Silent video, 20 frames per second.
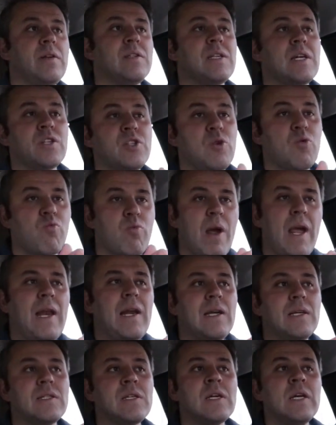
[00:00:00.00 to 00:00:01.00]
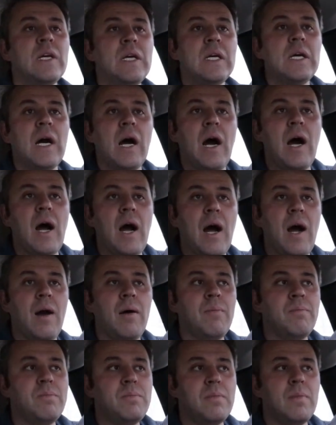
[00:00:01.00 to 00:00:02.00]
It's actually rated
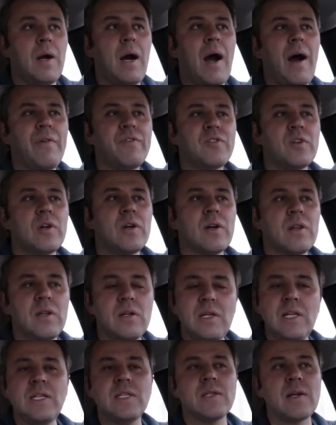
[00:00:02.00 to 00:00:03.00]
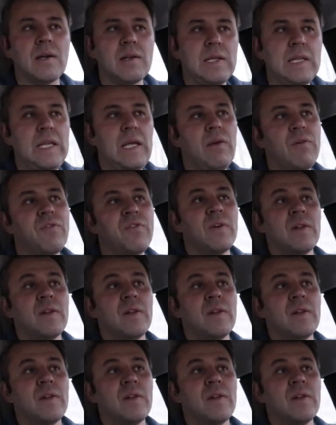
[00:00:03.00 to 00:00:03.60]
after the Nissan Leaf.